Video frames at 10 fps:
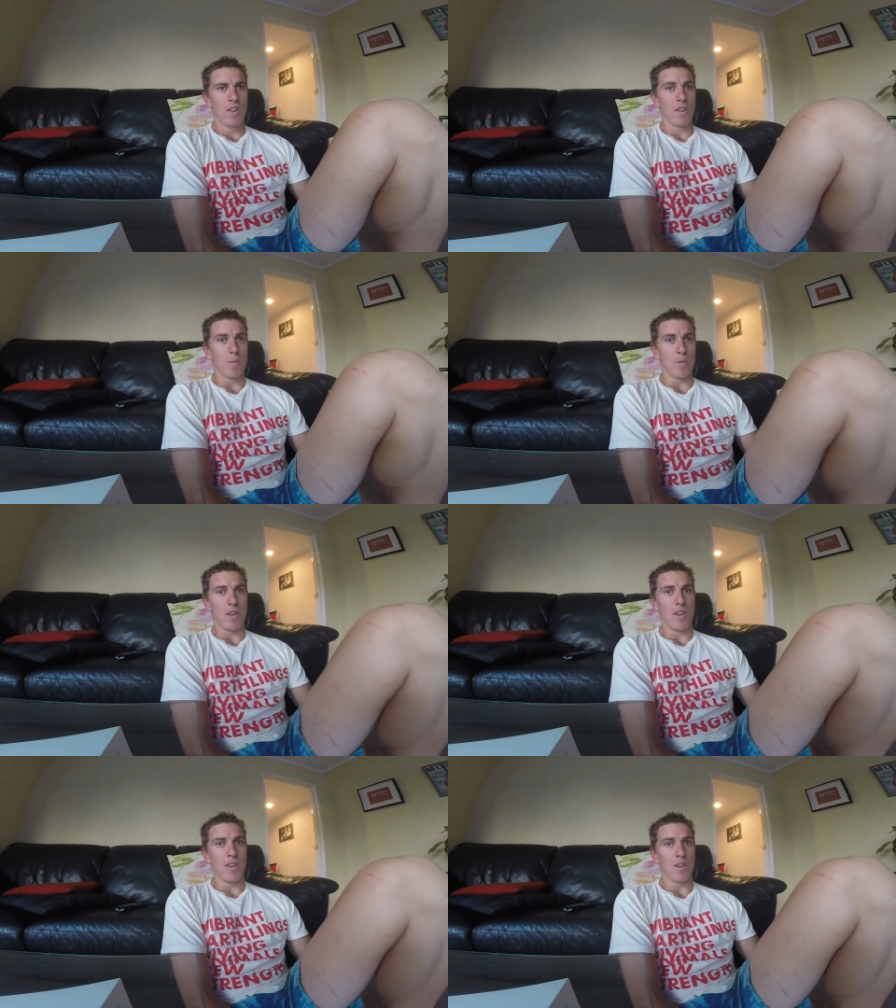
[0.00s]
can
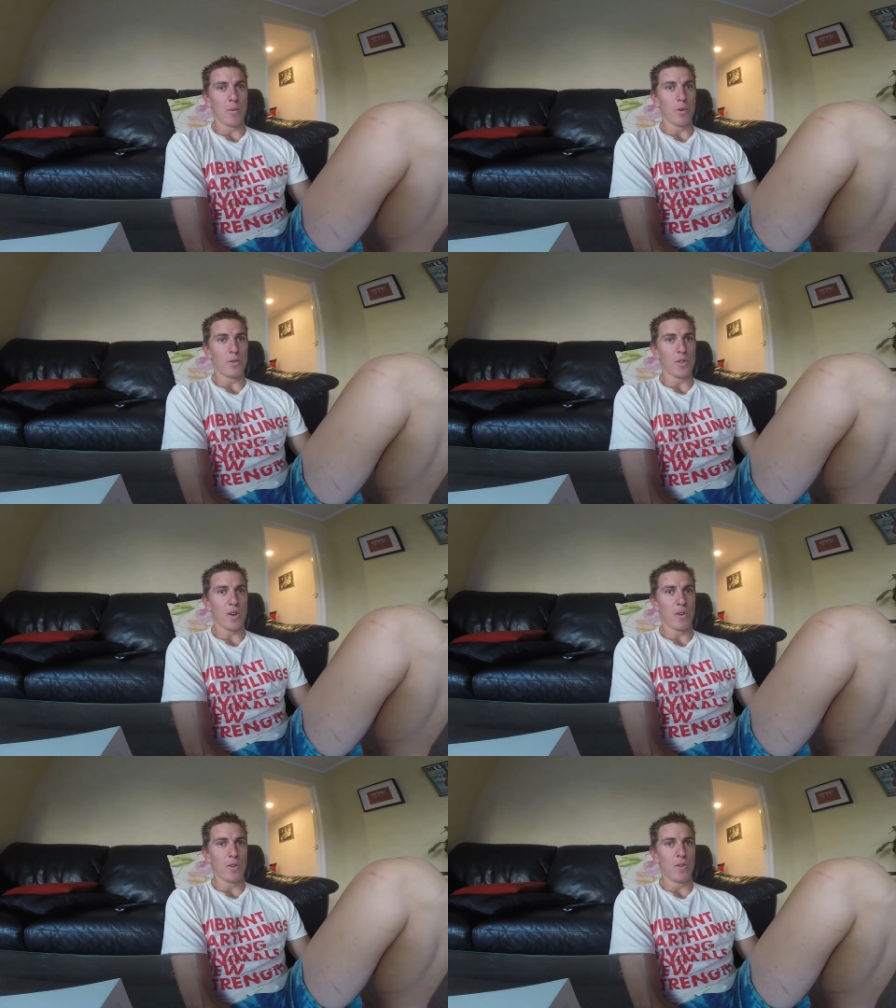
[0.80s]
be a real
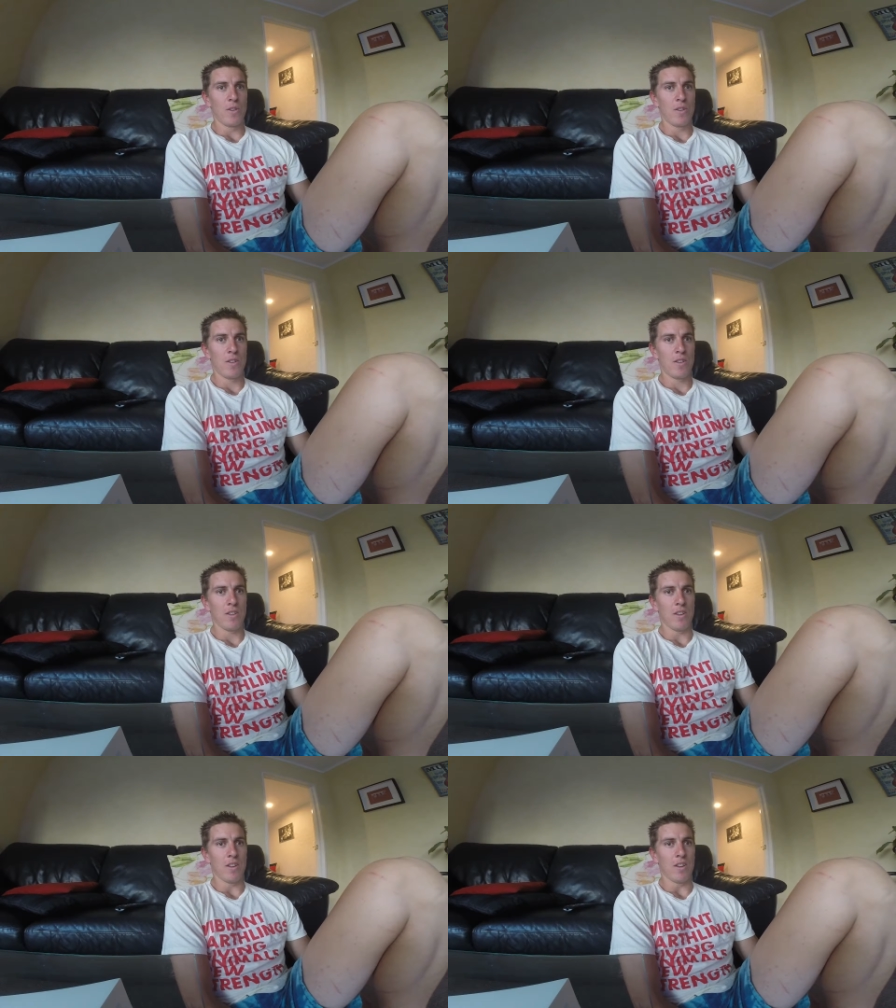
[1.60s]
struggle
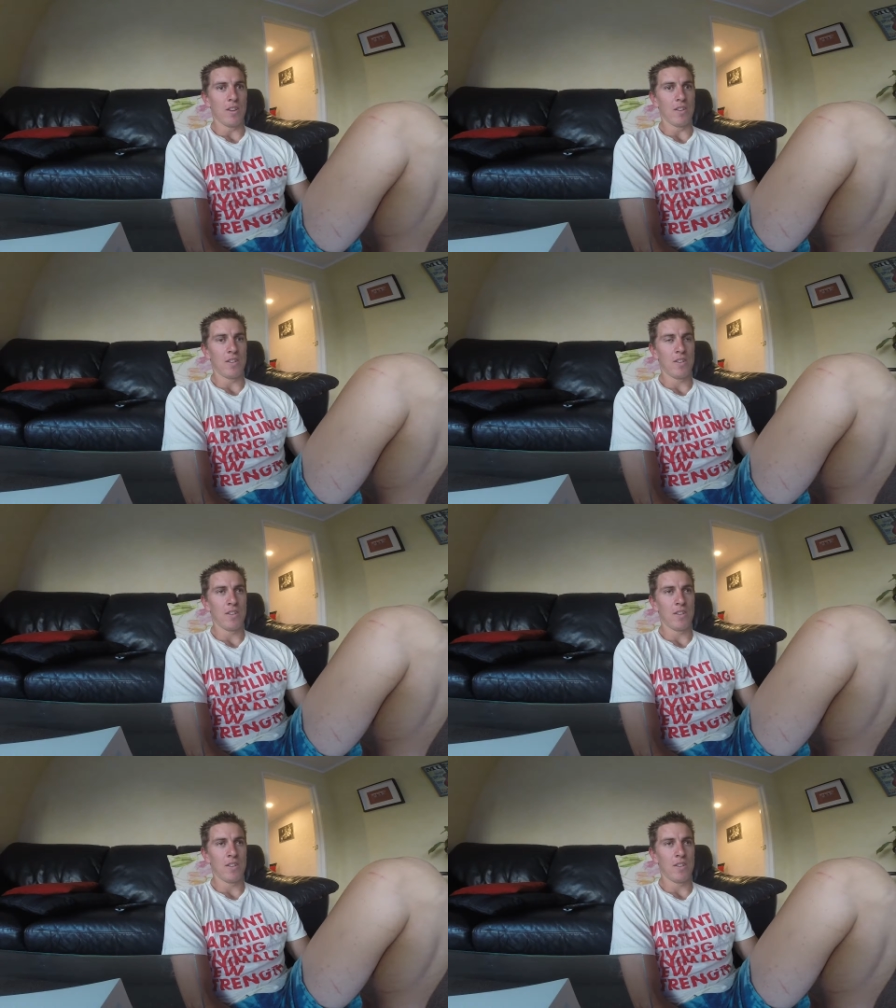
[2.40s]
and